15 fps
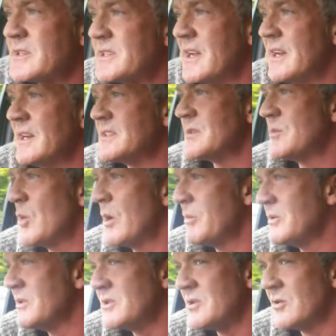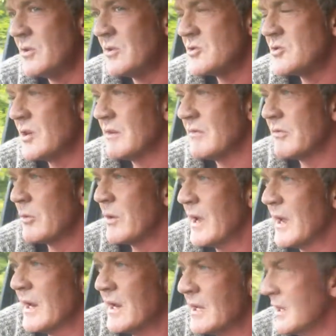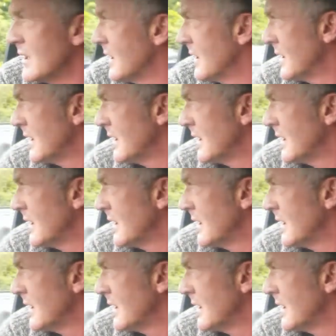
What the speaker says: assailants and weapons, you're not training for reality.